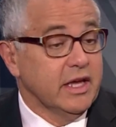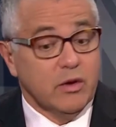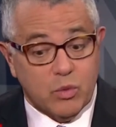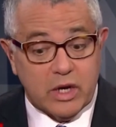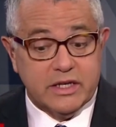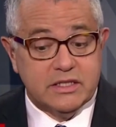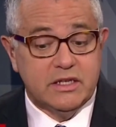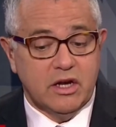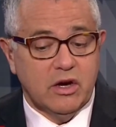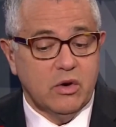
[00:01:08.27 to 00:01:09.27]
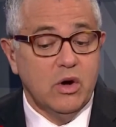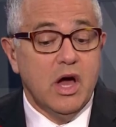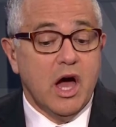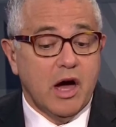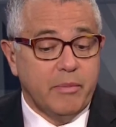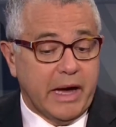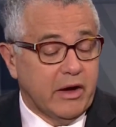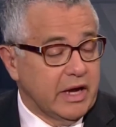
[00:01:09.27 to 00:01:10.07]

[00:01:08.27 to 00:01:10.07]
And what does he know about